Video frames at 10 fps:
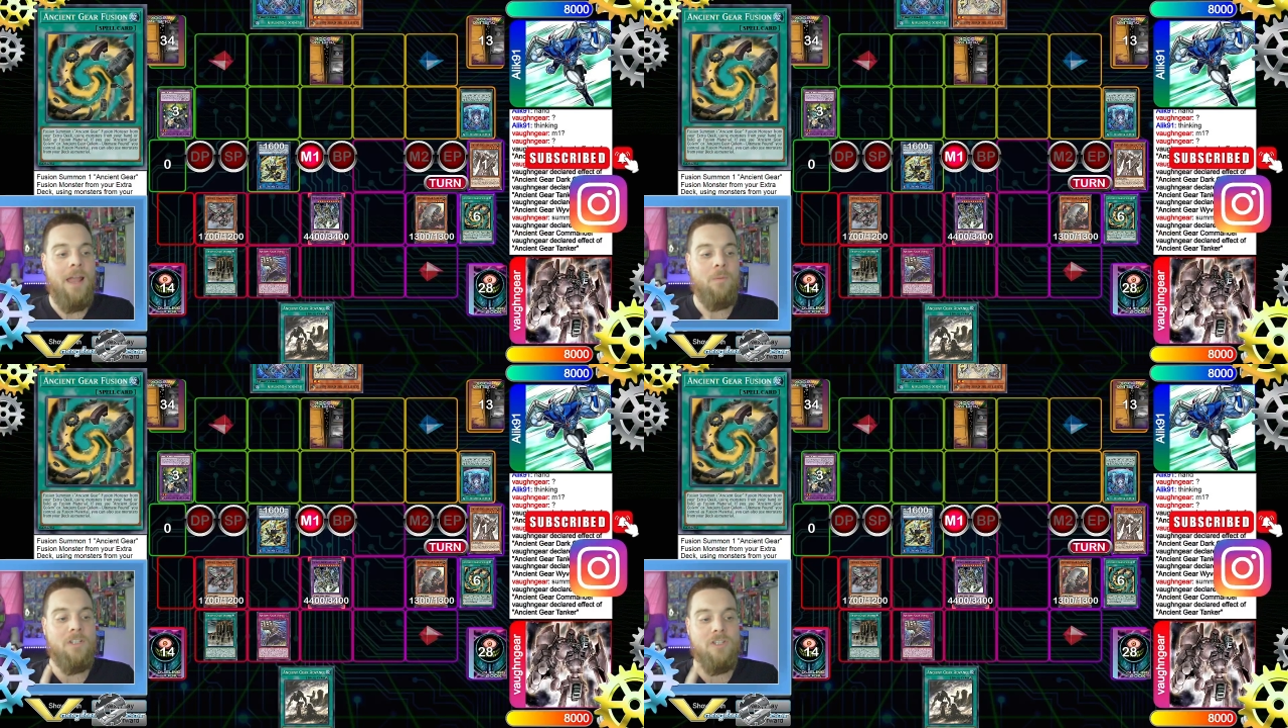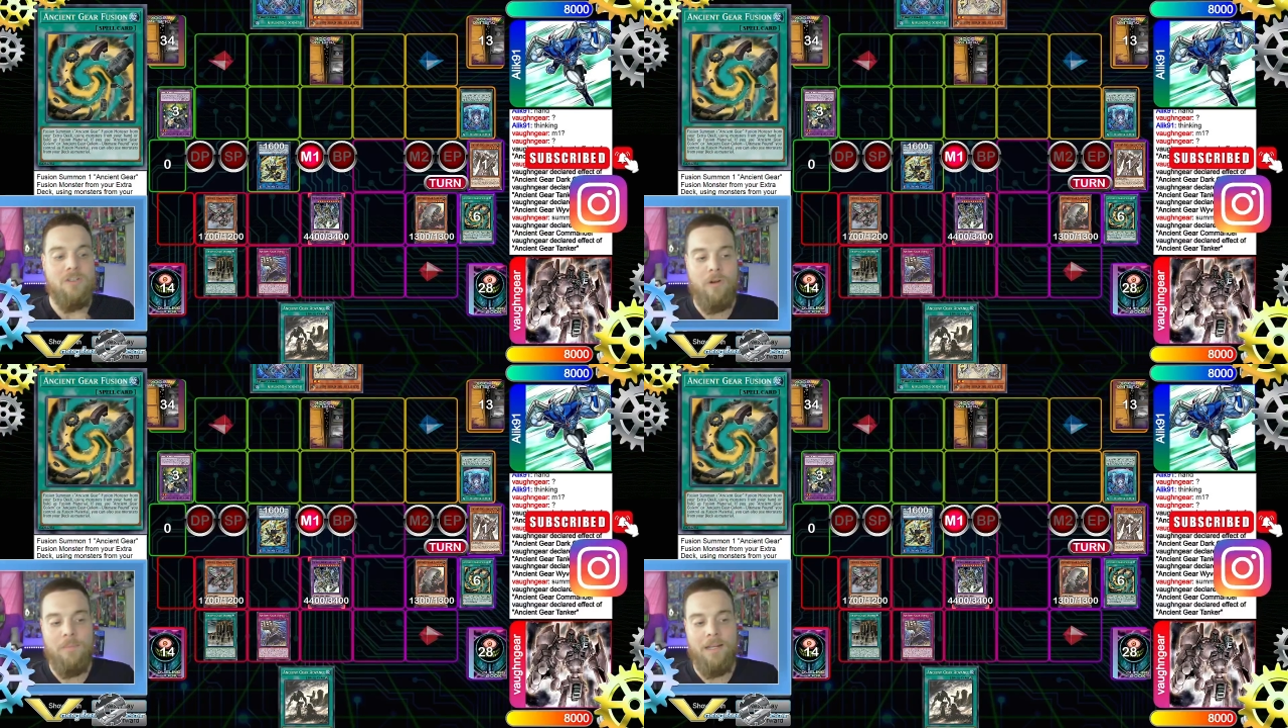which
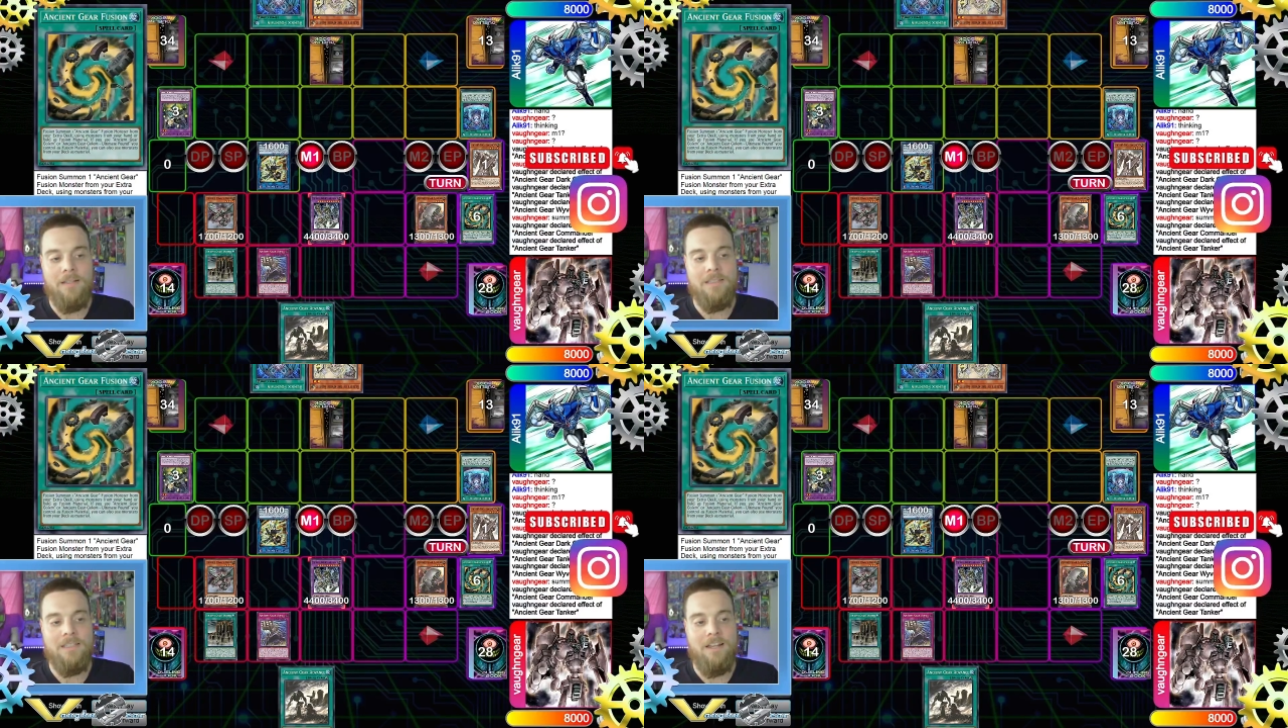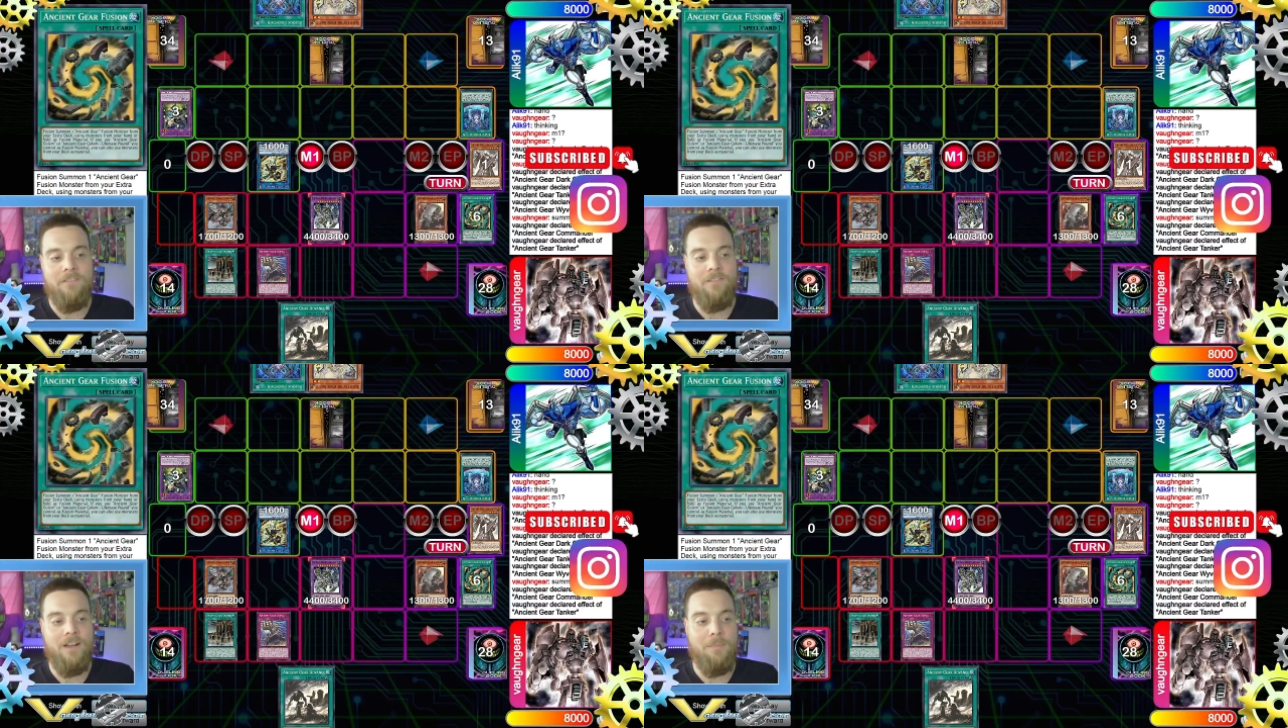is going to make us
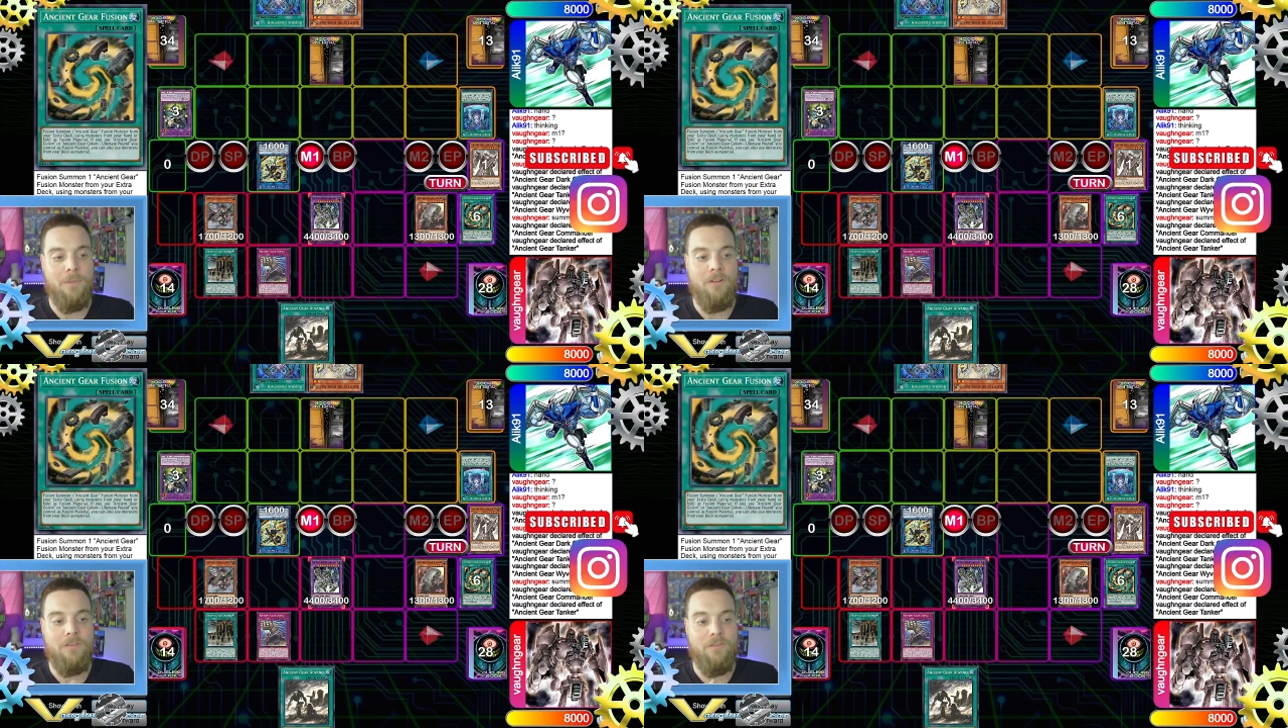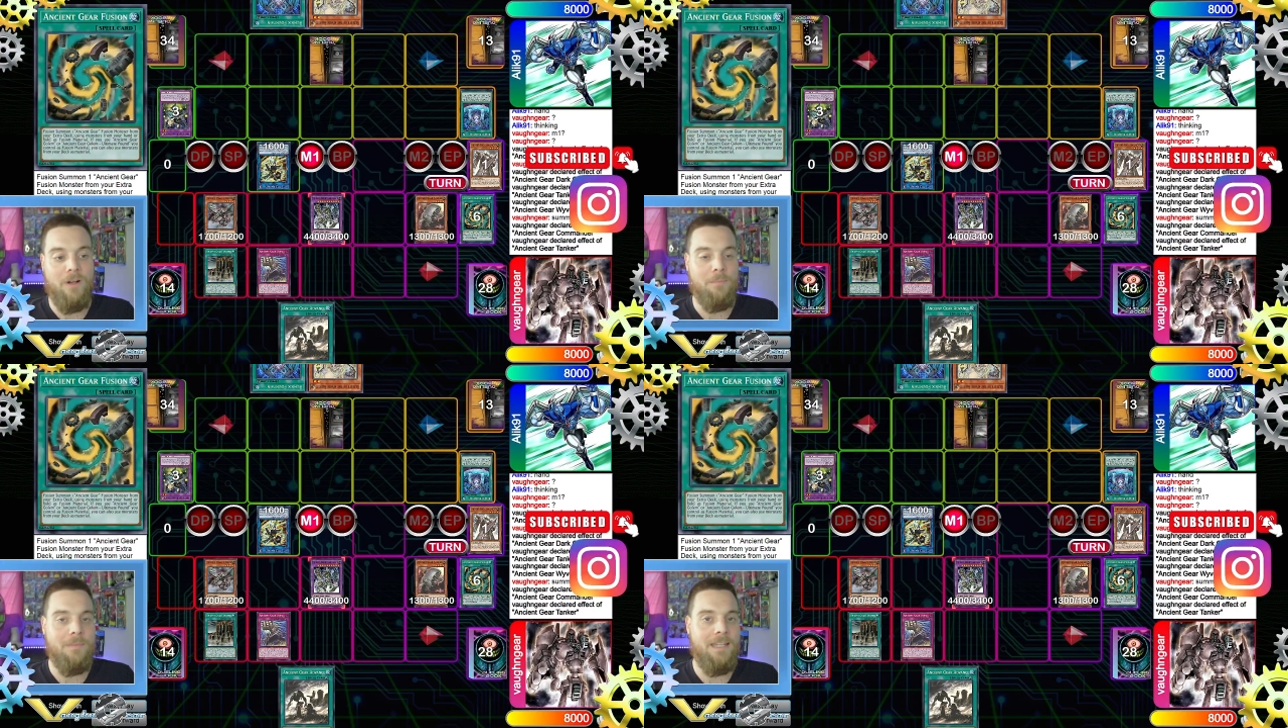stuff immune
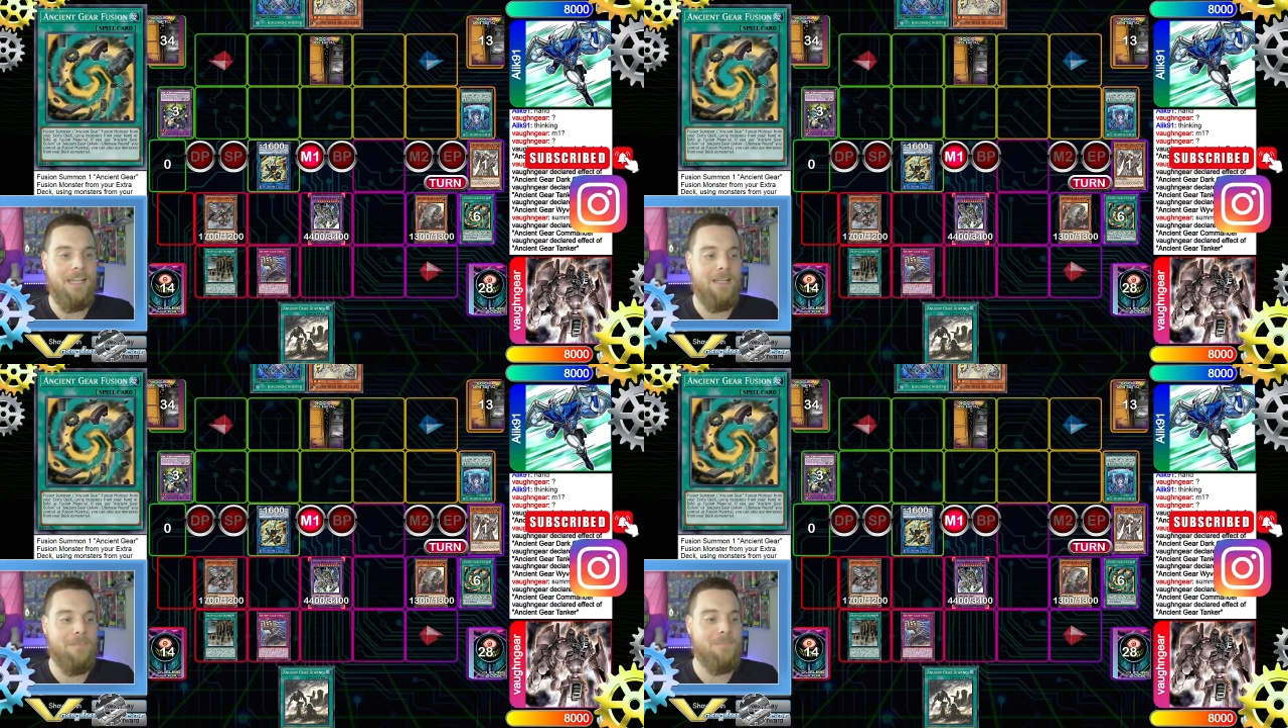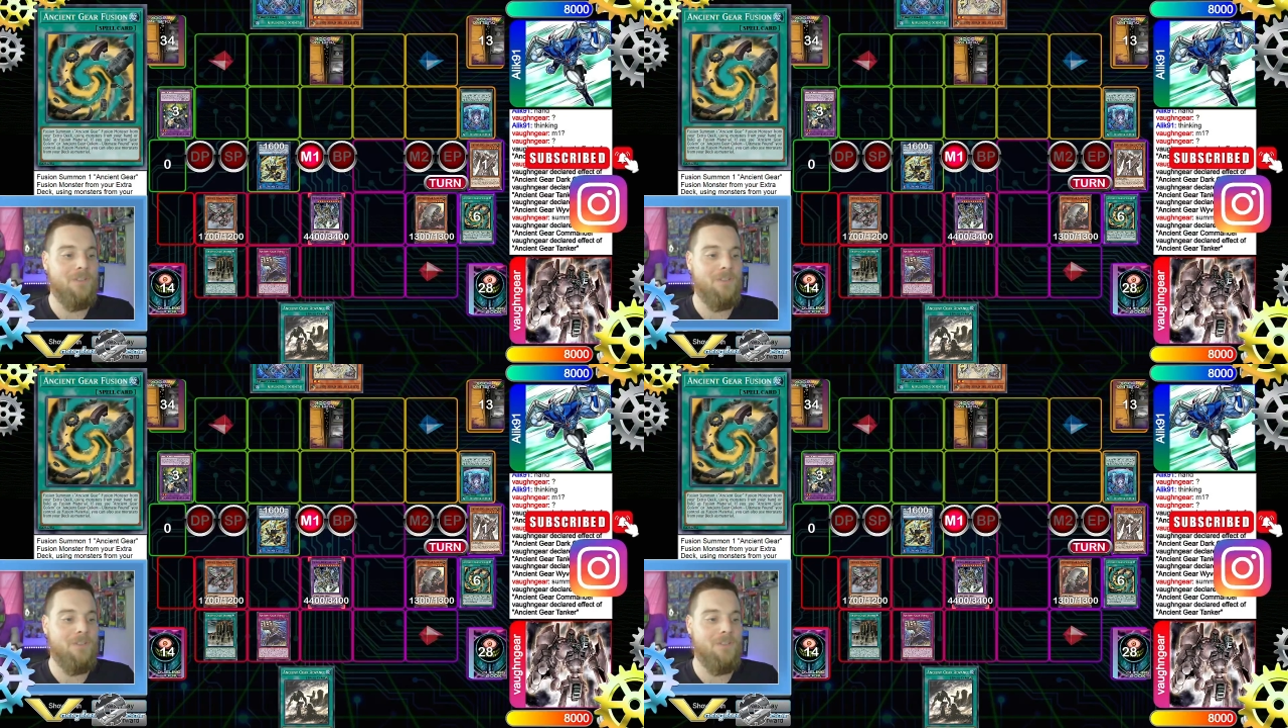from Nib.